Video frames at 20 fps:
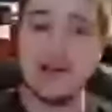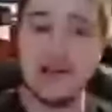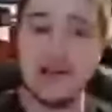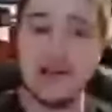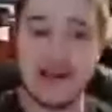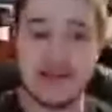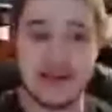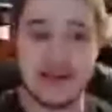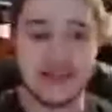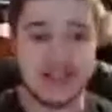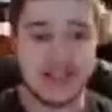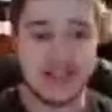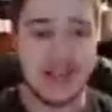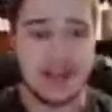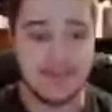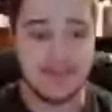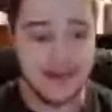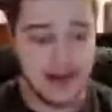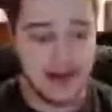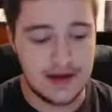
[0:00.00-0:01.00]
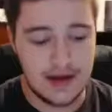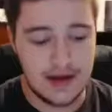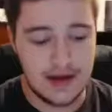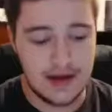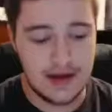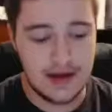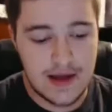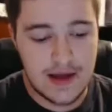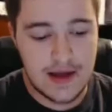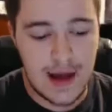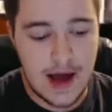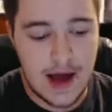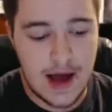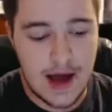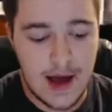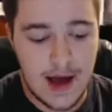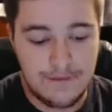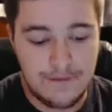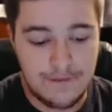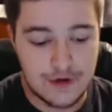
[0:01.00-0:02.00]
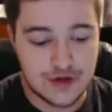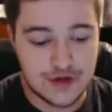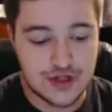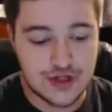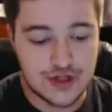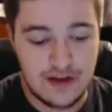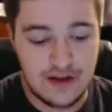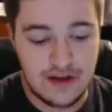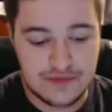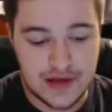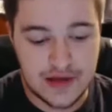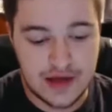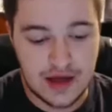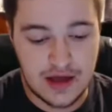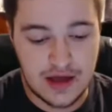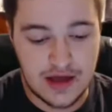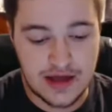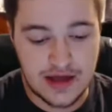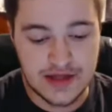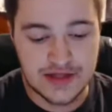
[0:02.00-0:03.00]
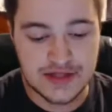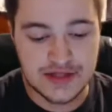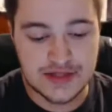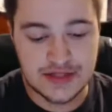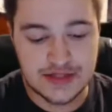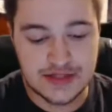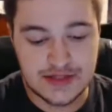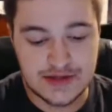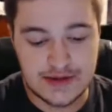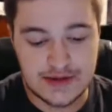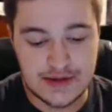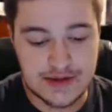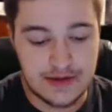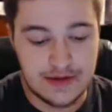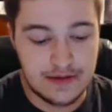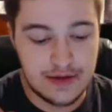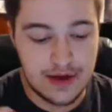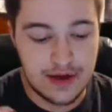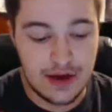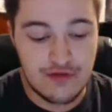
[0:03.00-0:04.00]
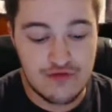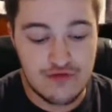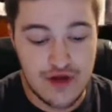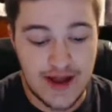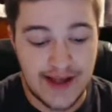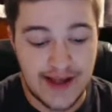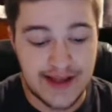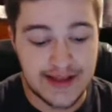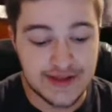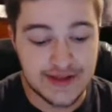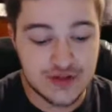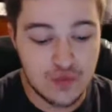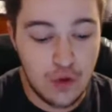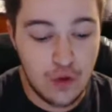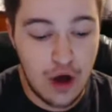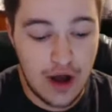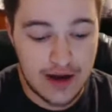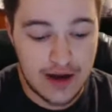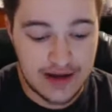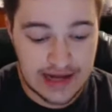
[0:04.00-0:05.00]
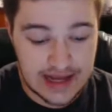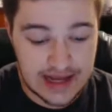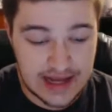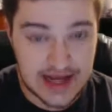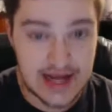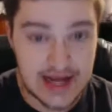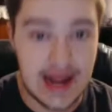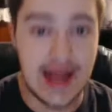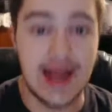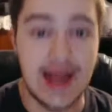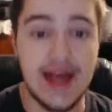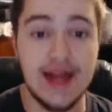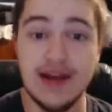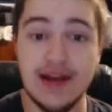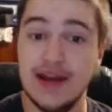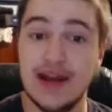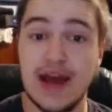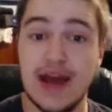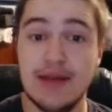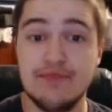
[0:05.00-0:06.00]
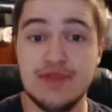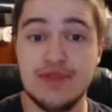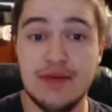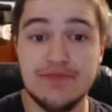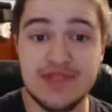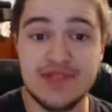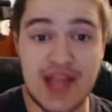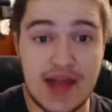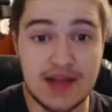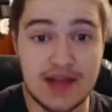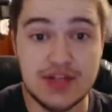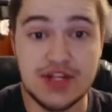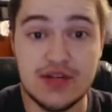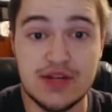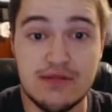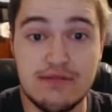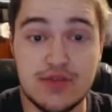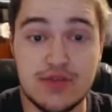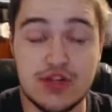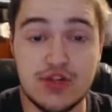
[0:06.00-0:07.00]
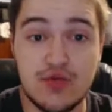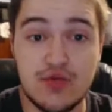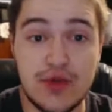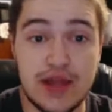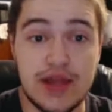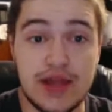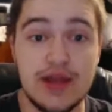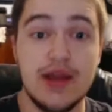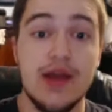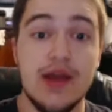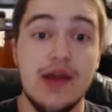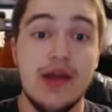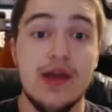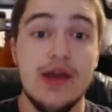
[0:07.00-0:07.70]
like this segment. First off, because Reigns walked in and it hyped up tension between